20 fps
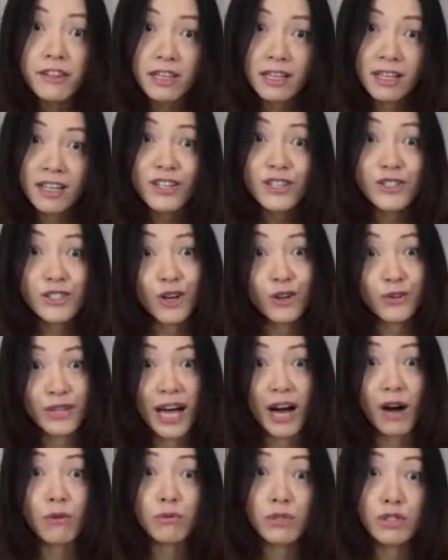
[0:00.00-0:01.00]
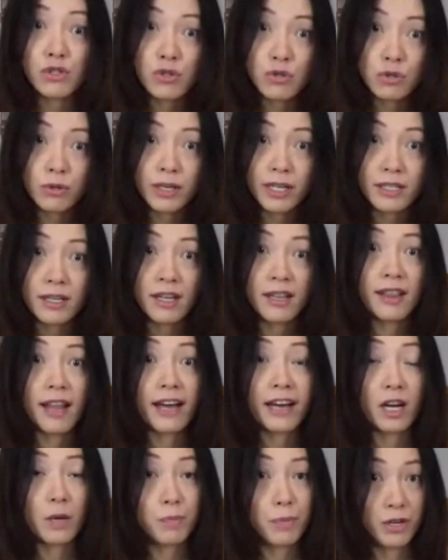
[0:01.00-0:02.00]
So now we draw it like
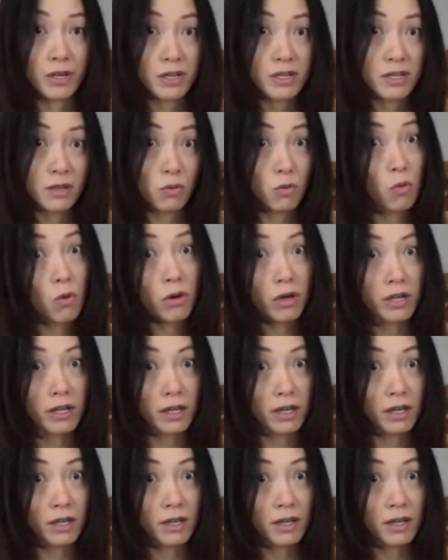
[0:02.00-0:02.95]
a person walking.